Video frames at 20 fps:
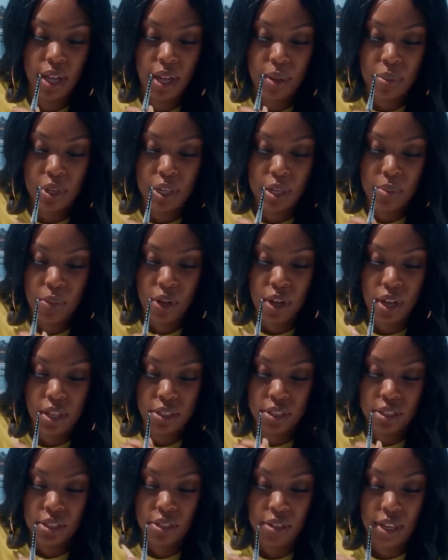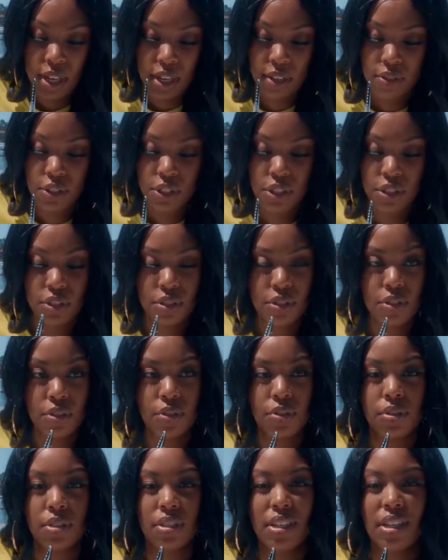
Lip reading: how many balls do you have to use?